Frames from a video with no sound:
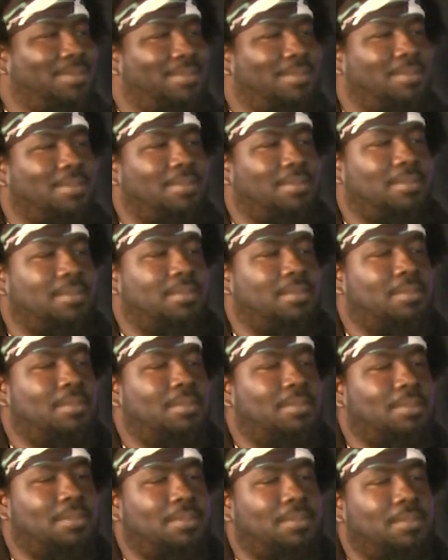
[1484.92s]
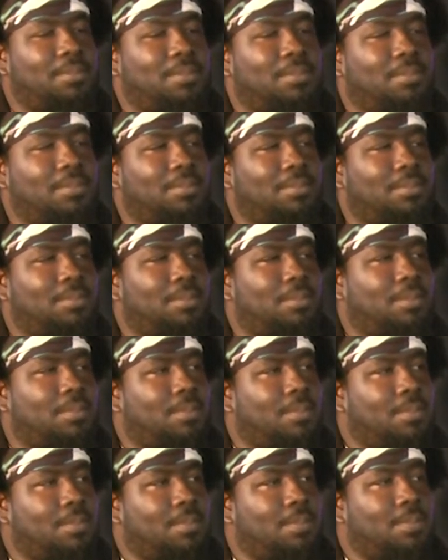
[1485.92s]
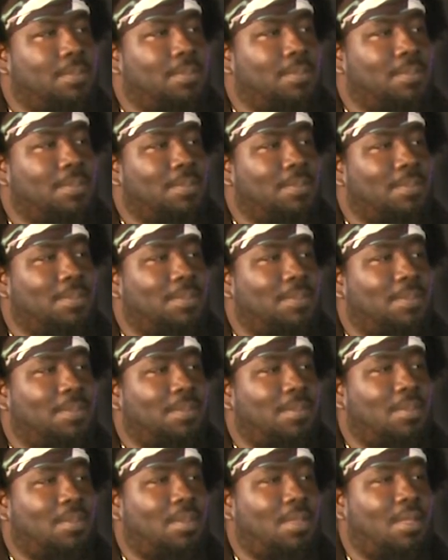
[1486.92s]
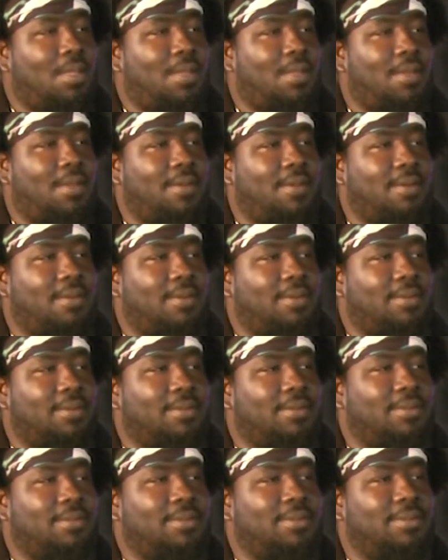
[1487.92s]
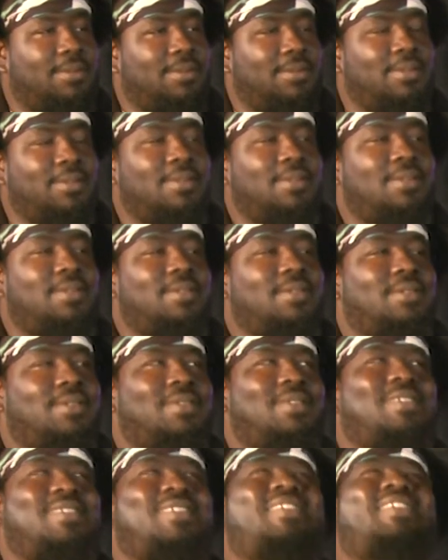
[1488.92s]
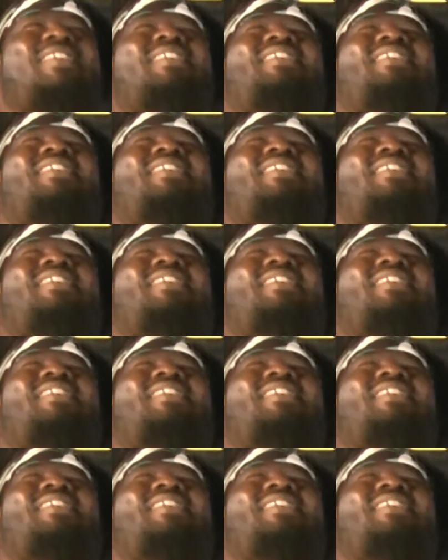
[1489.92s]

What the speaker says: [no speech]